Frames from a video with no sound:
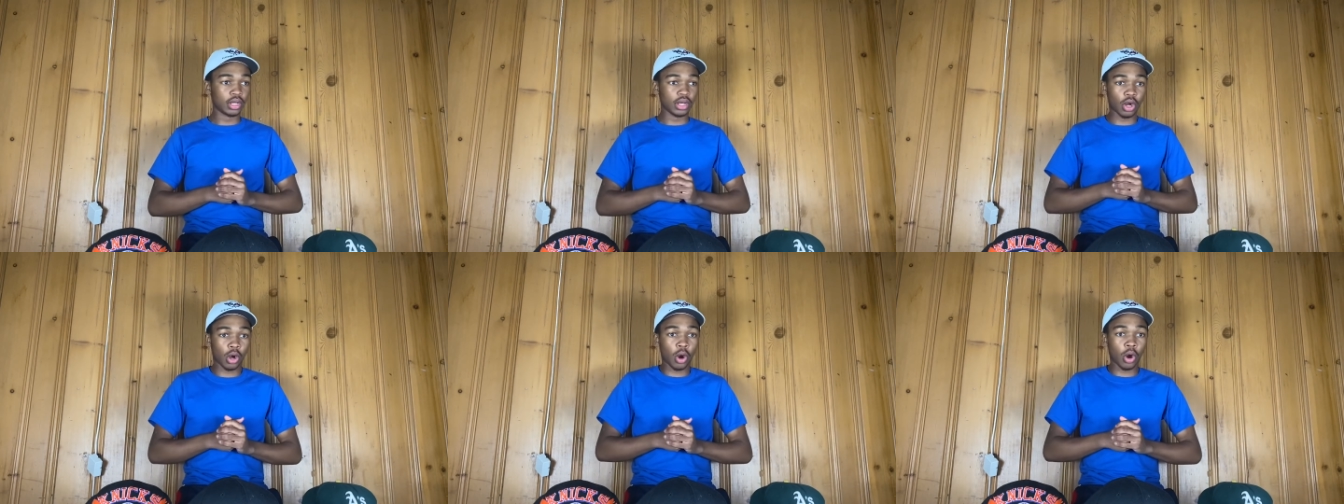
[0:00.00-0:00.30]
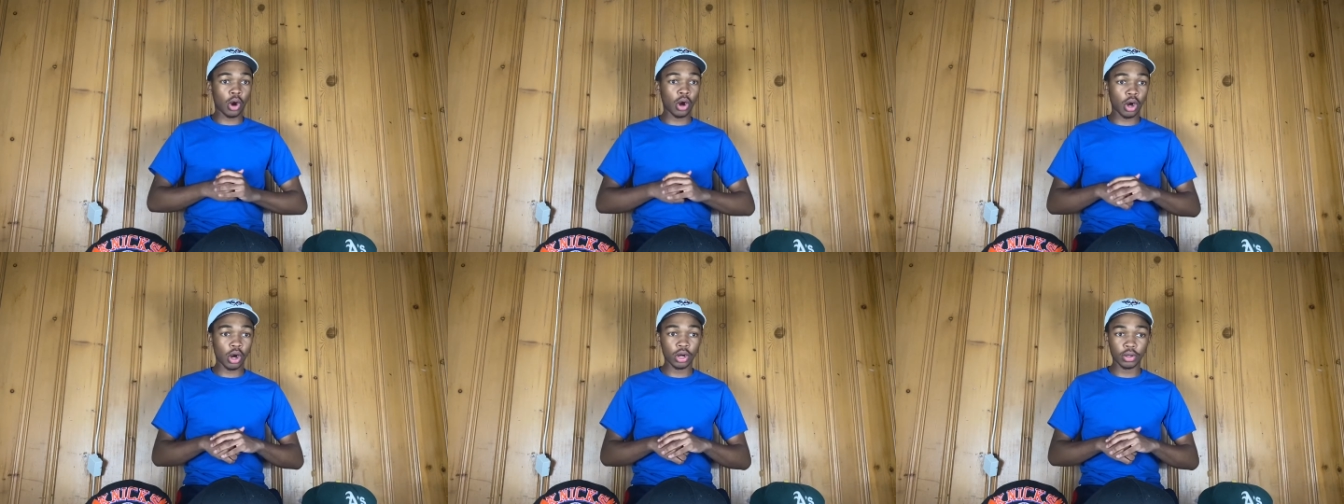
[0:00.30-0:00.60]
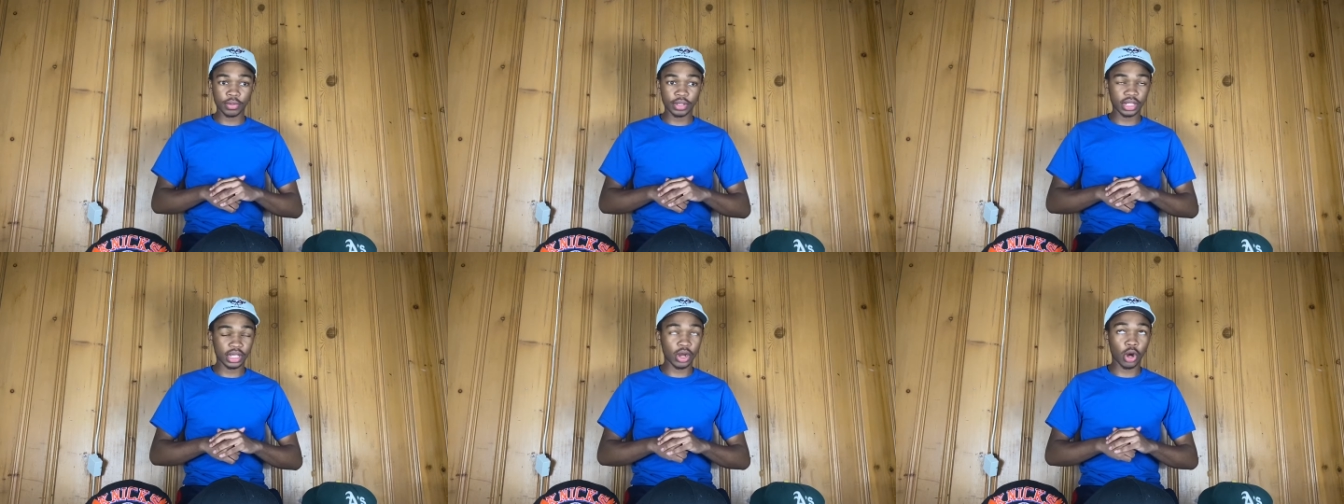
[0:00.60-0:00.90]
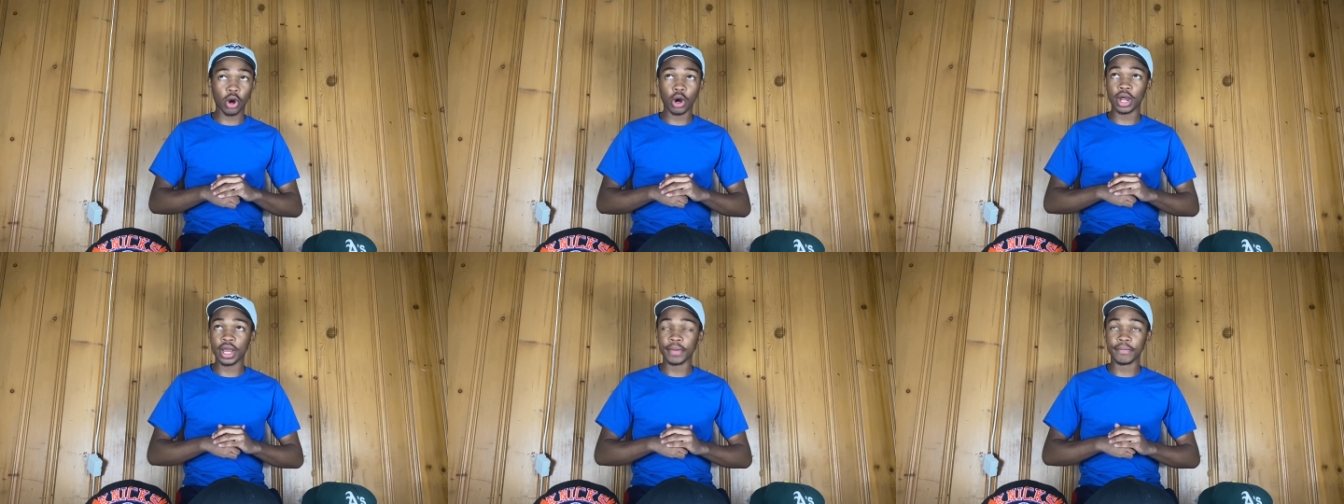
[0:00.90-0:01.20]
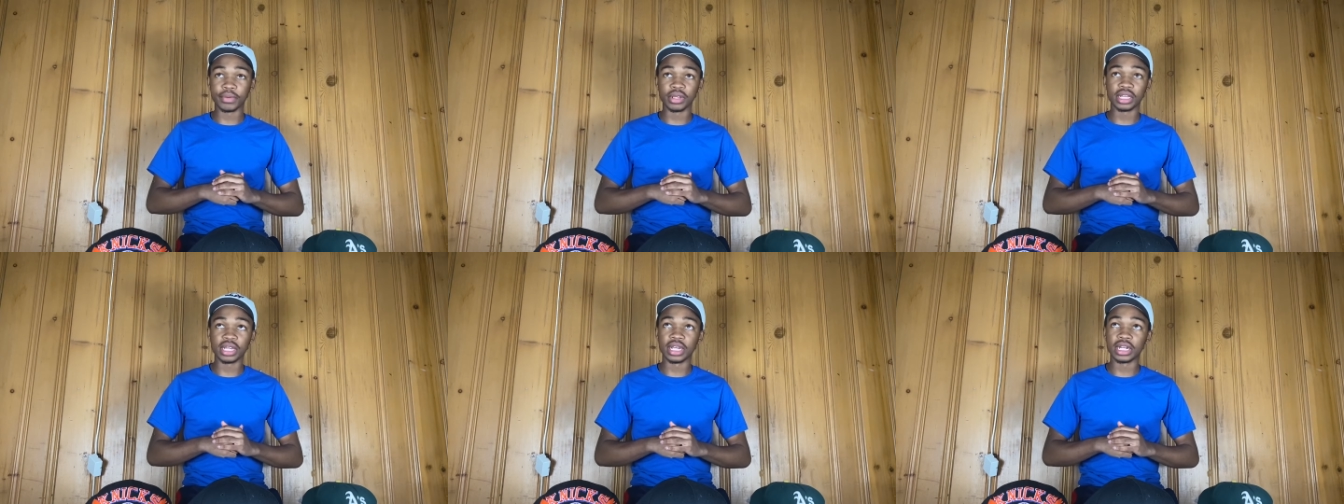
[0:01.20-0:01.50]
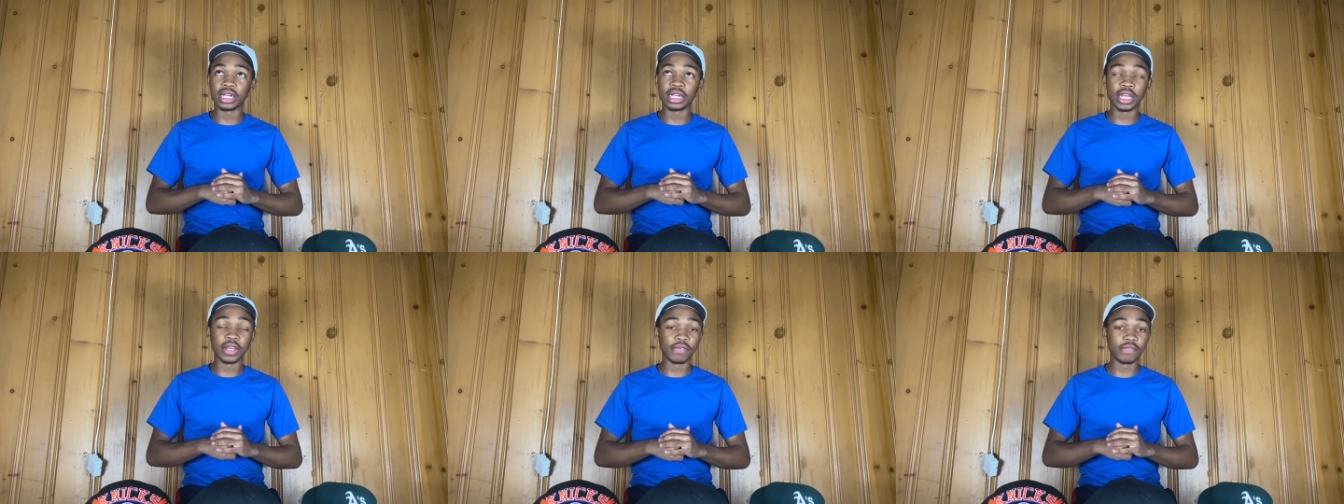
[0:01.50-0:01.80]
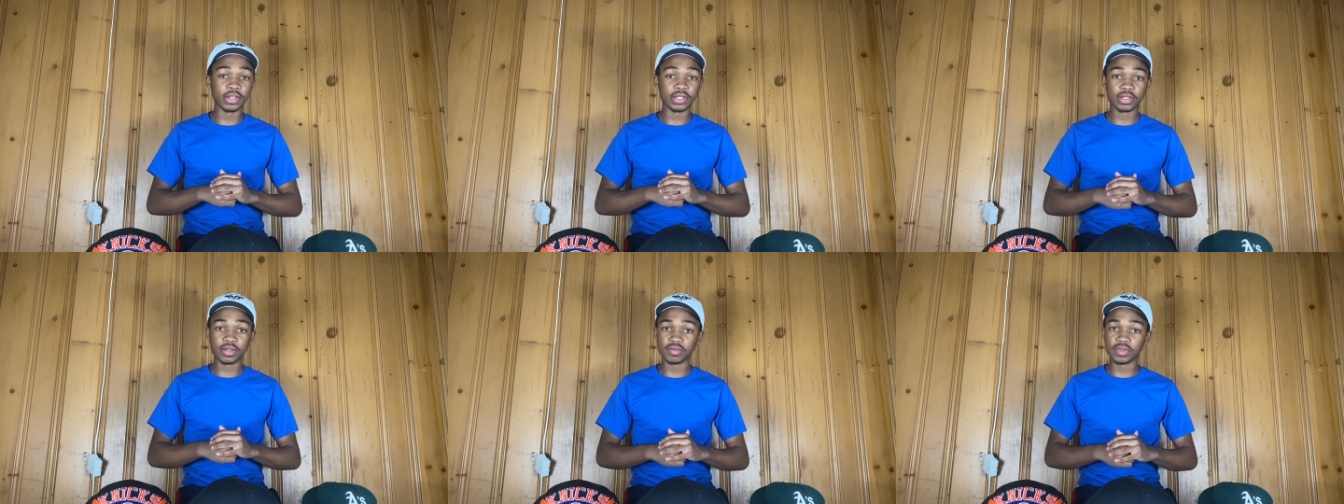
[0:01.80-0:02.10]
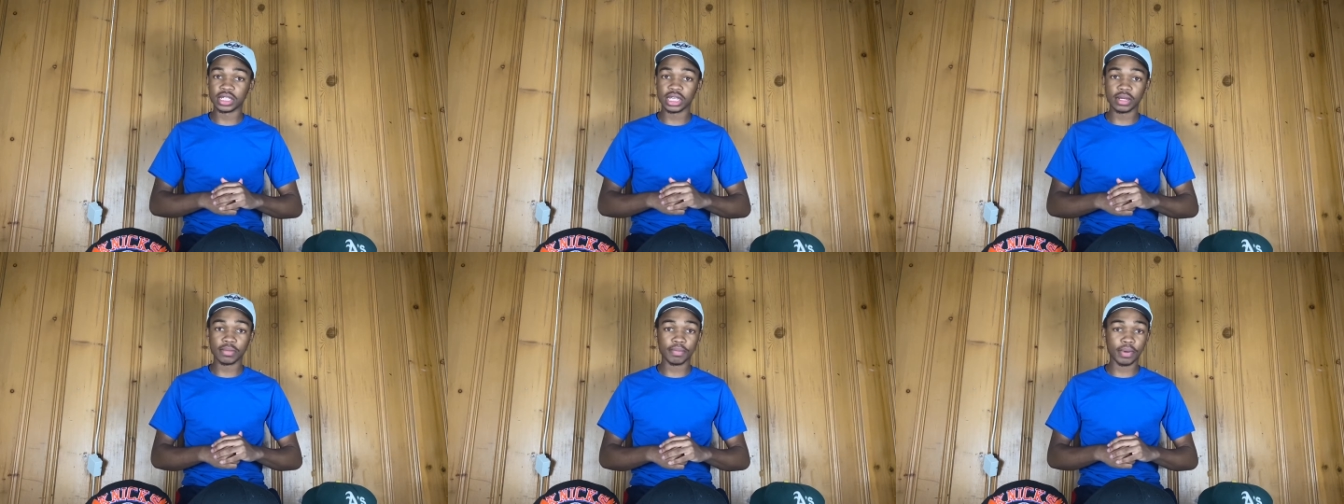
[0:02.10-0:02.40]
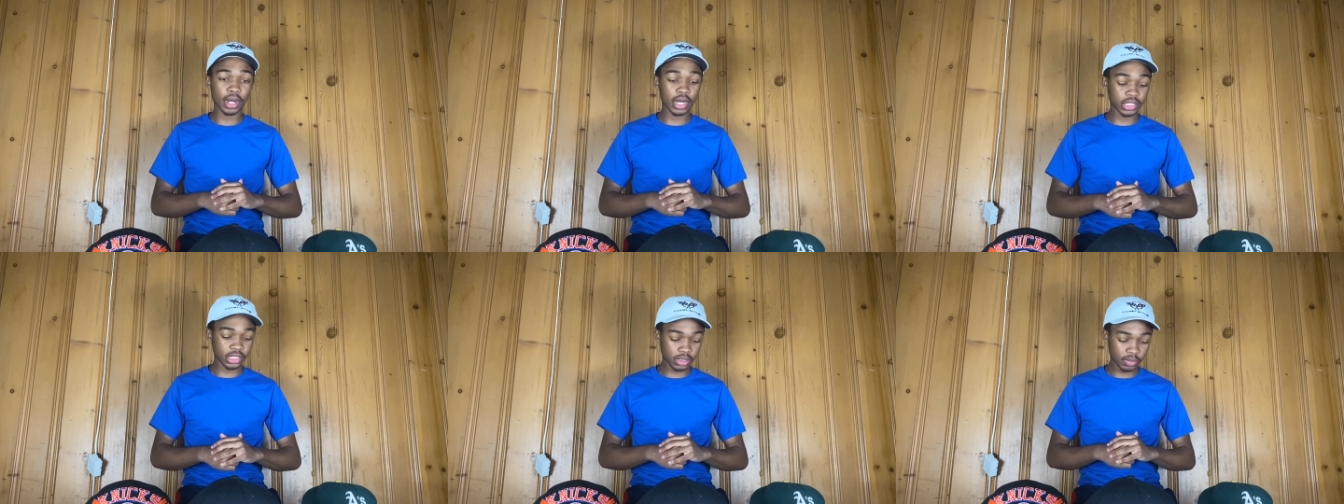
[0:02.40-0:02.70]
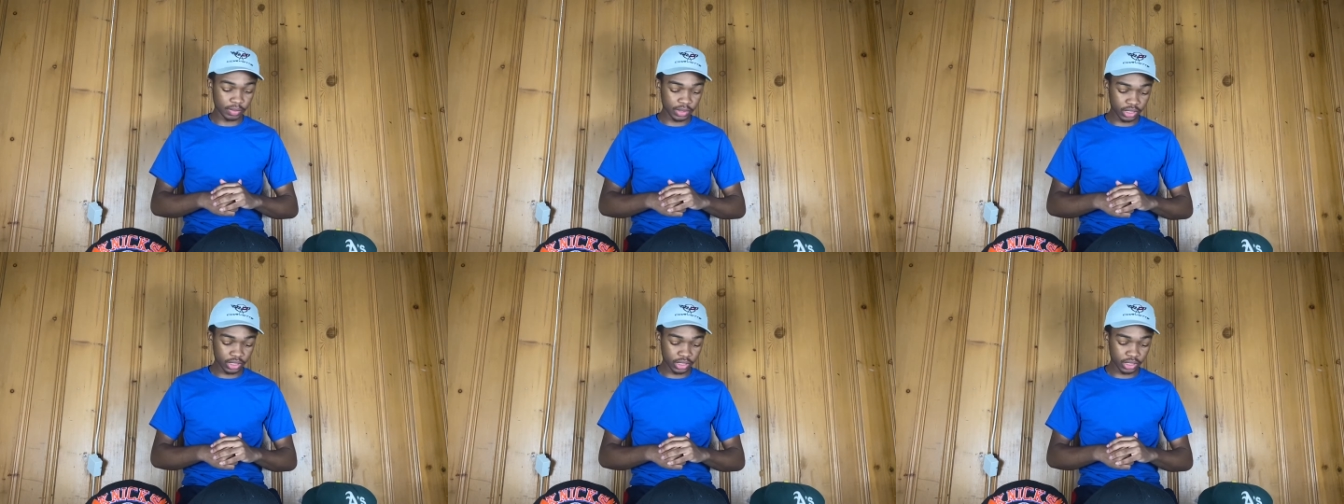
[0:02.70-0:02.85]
all NBA defensive team possibly.